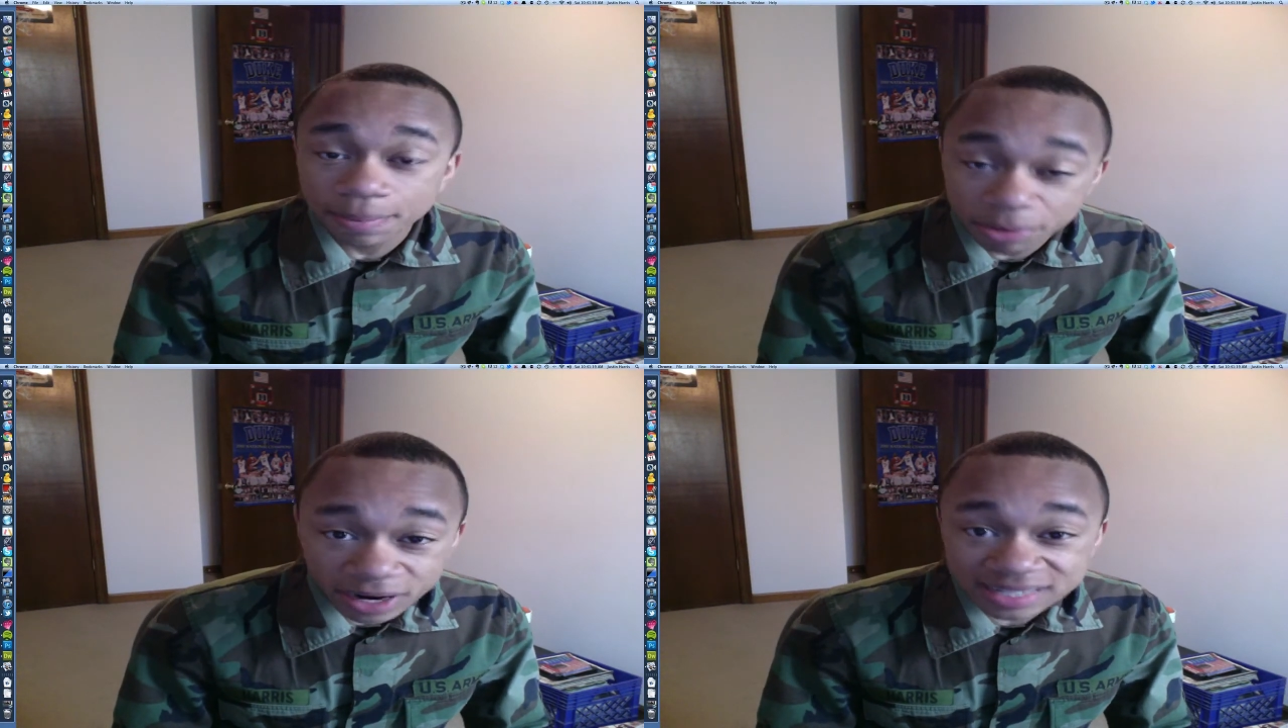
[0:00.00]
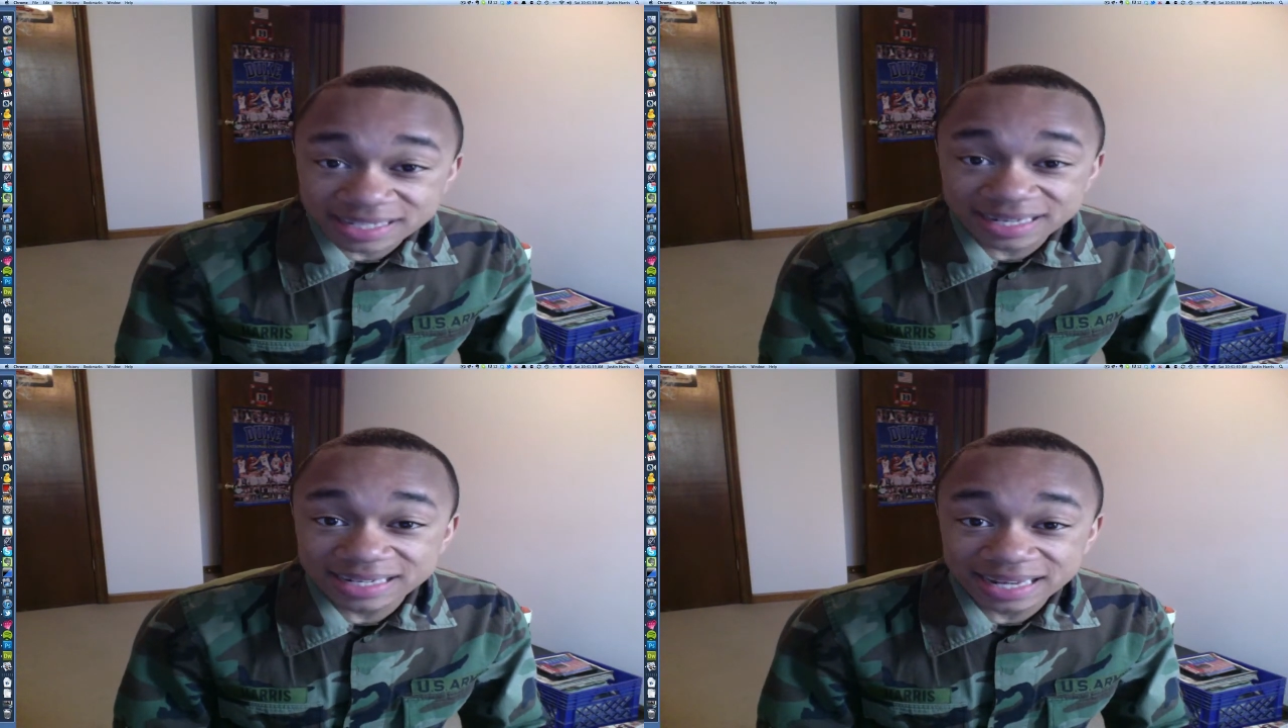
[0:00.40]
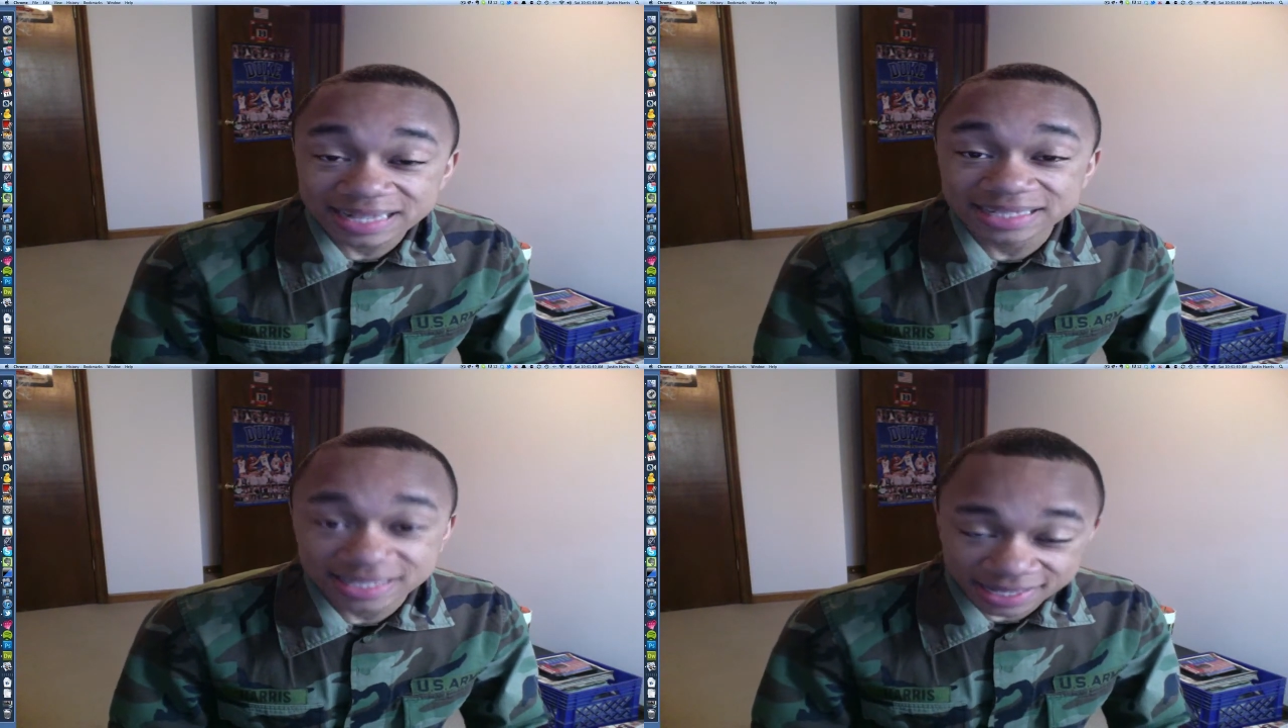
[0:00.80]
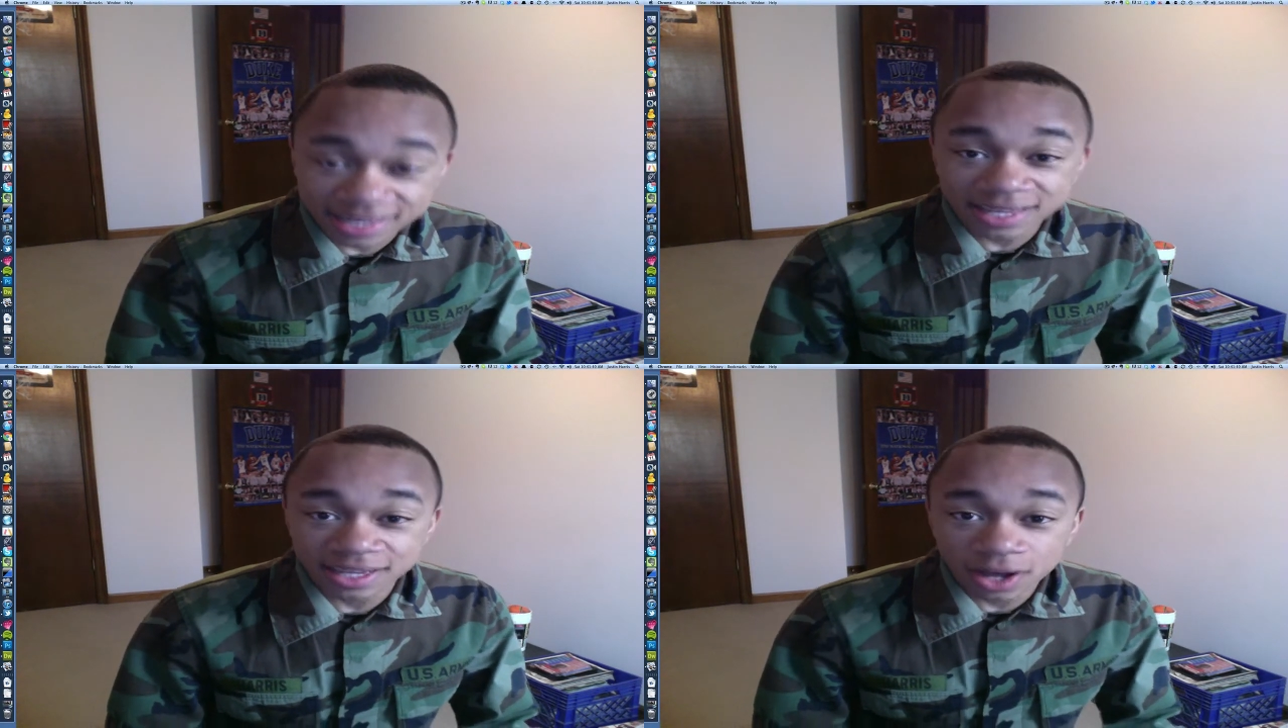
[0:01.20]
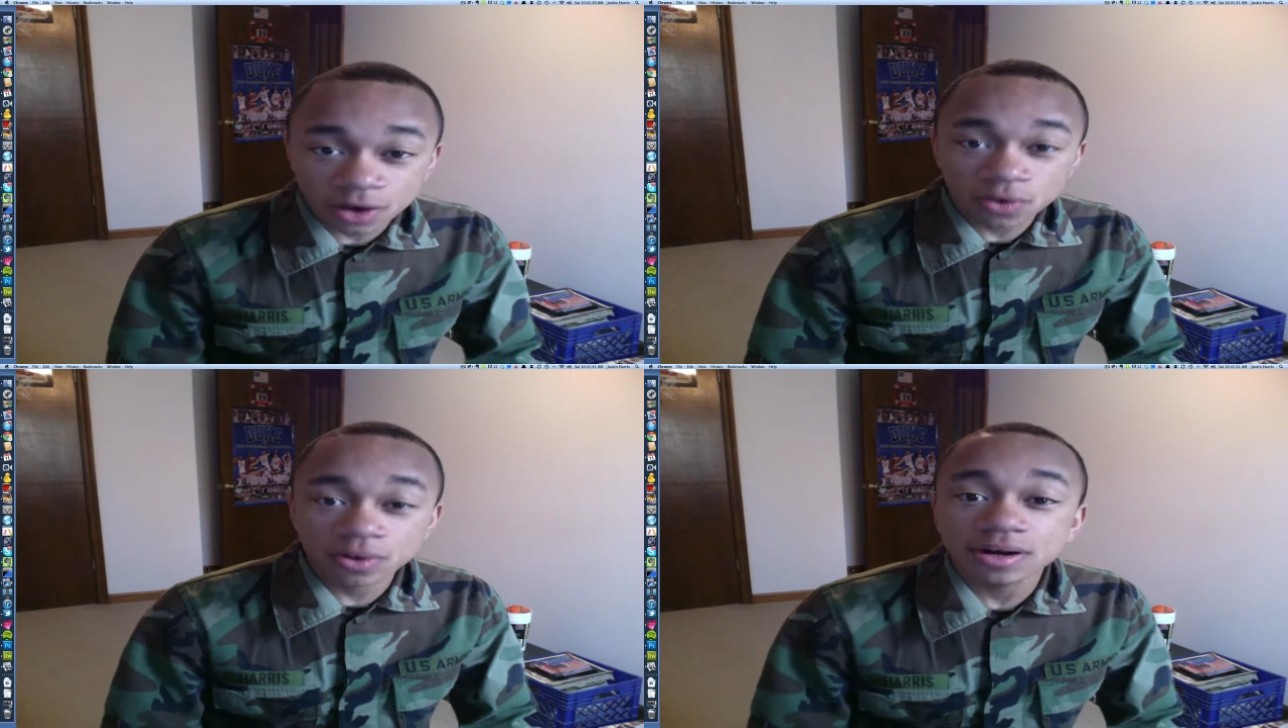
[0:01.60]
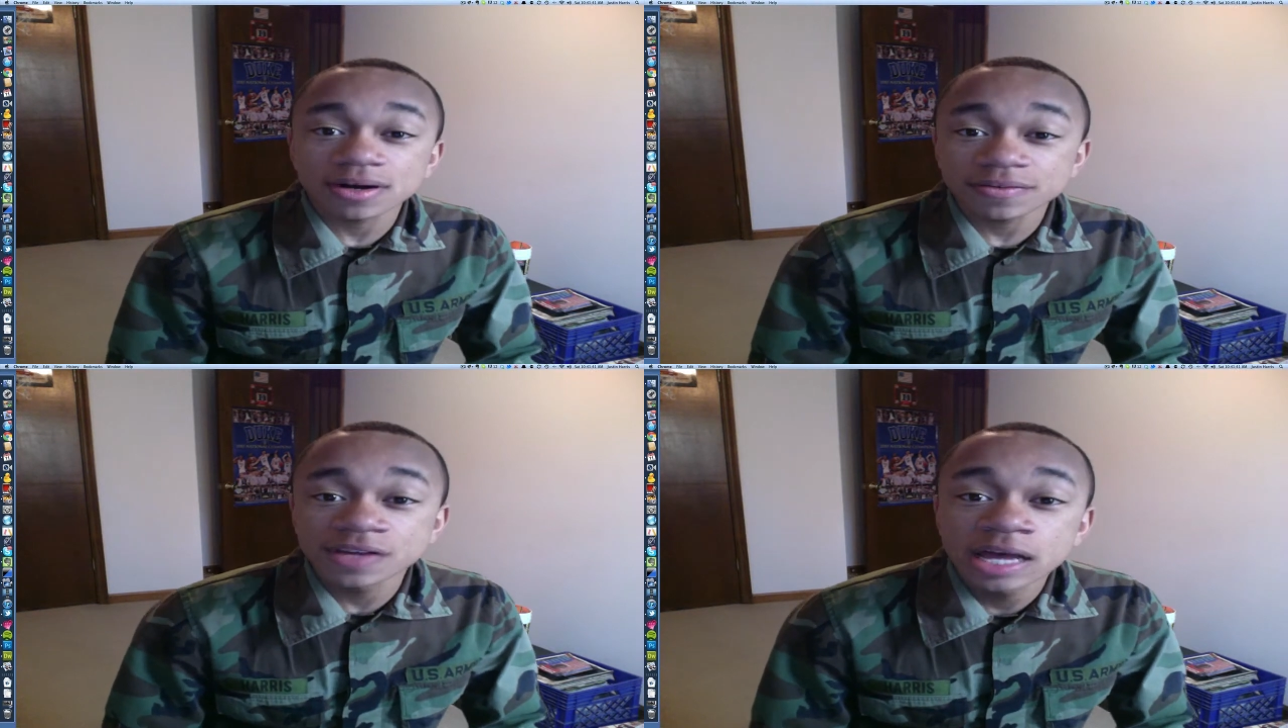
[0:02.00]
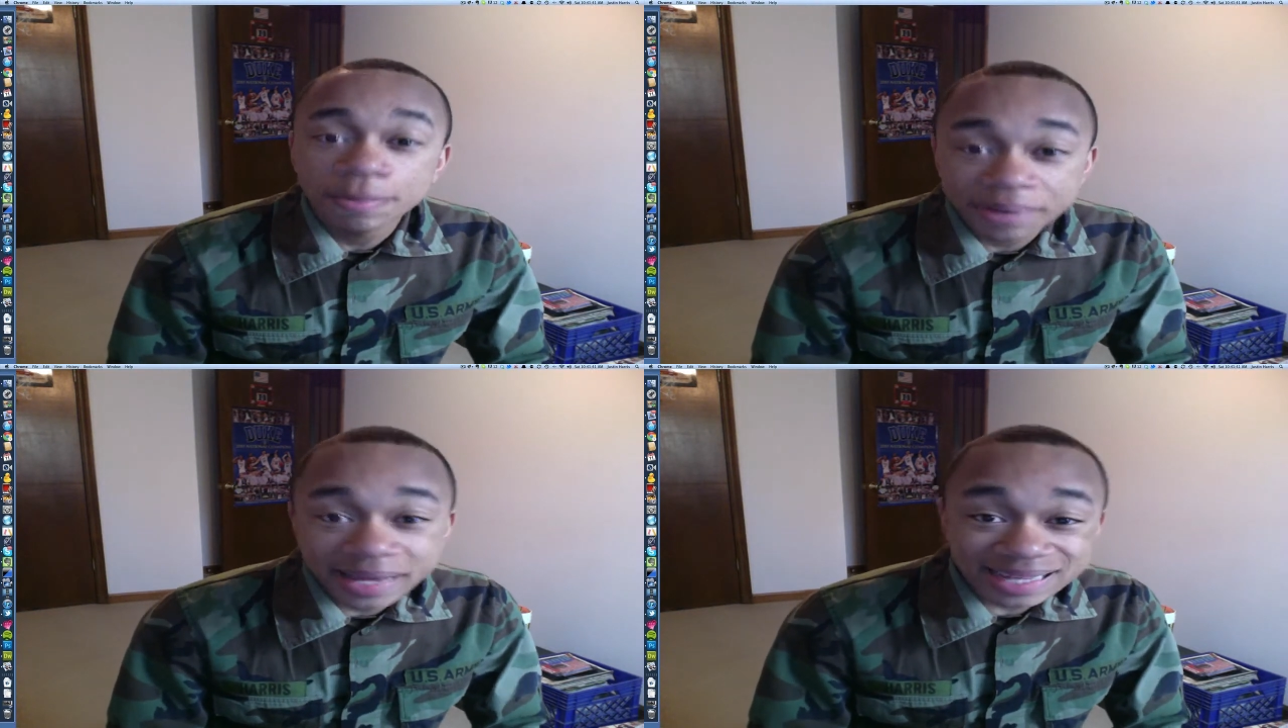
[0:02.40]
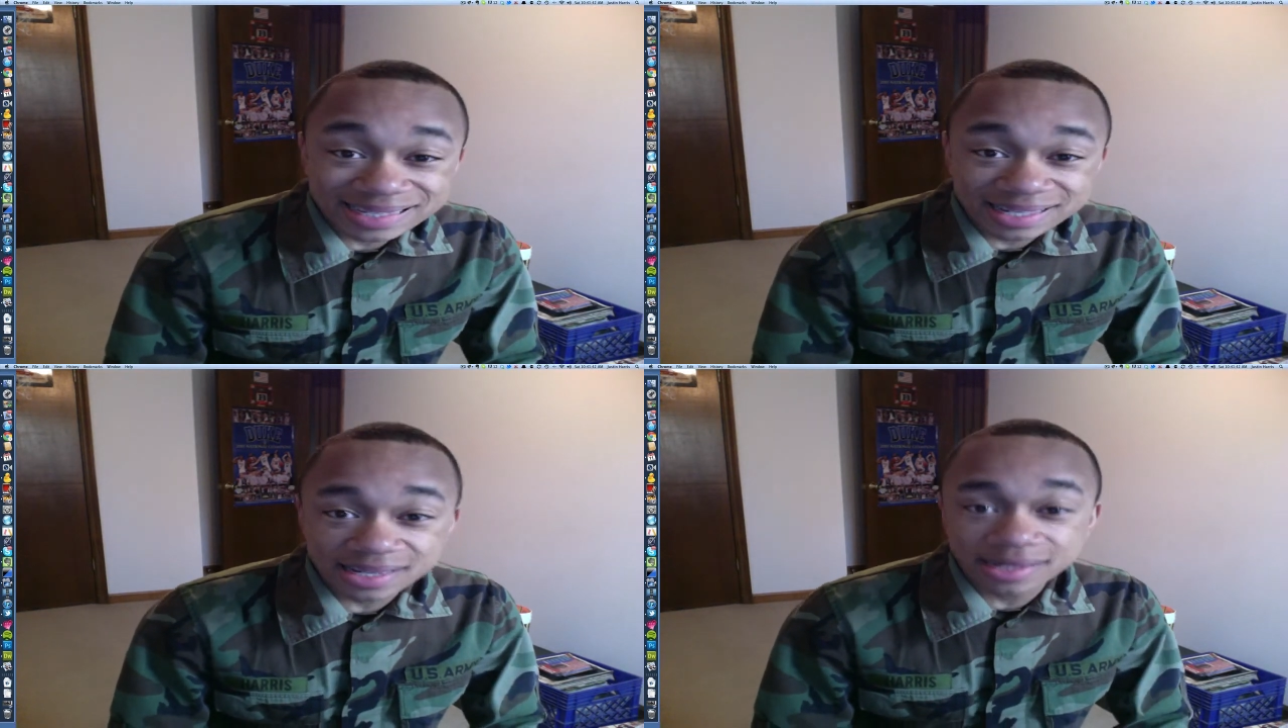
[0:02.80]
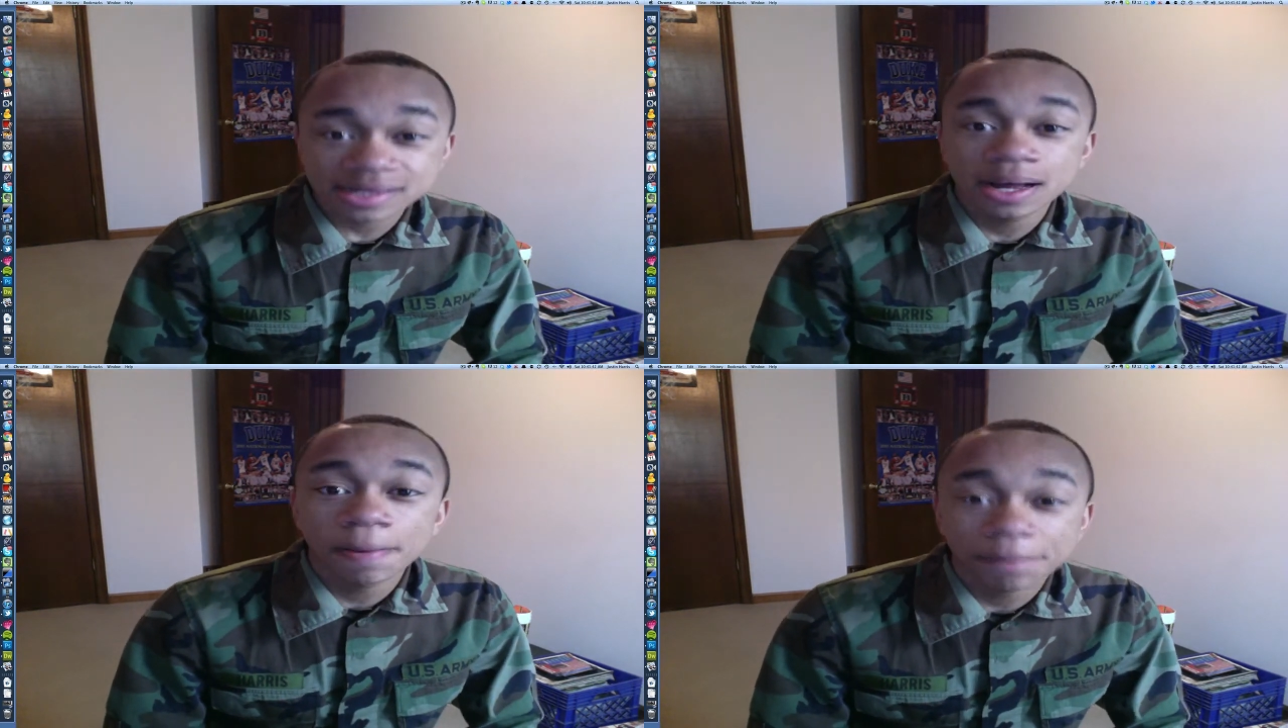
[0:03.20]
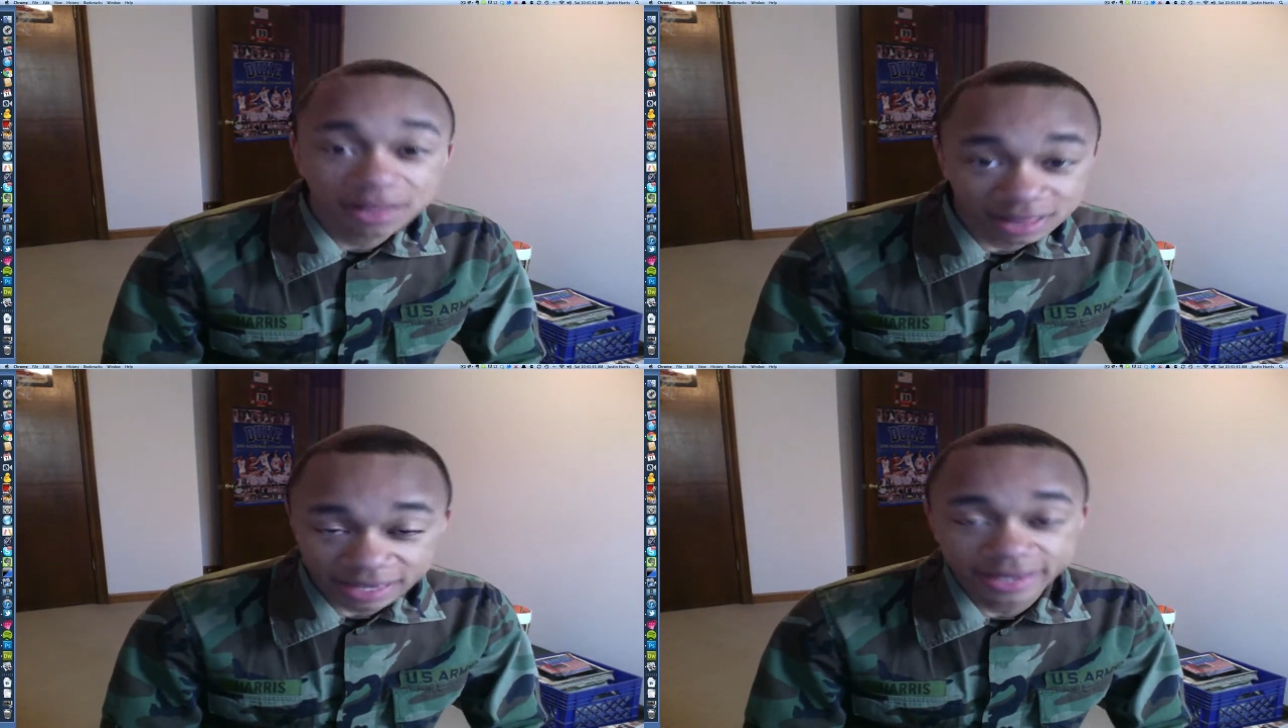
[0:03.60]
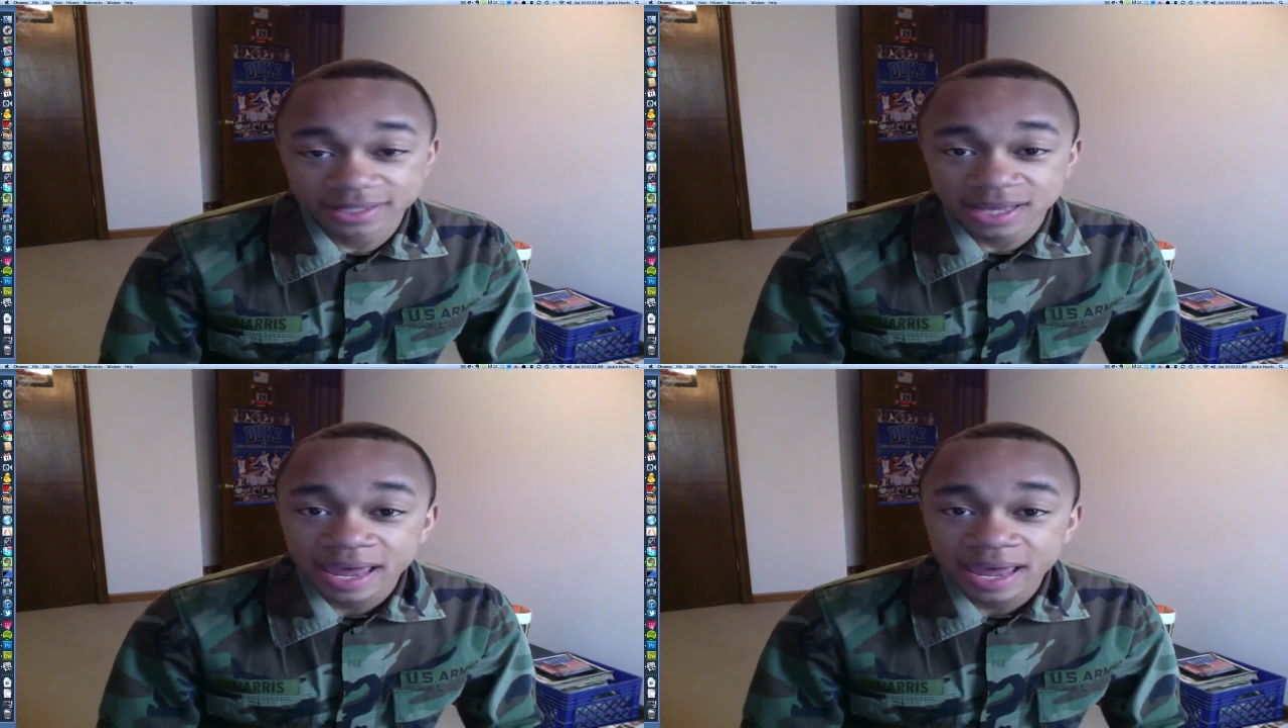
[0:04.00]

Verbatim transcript: president and CEO of Pentaplate,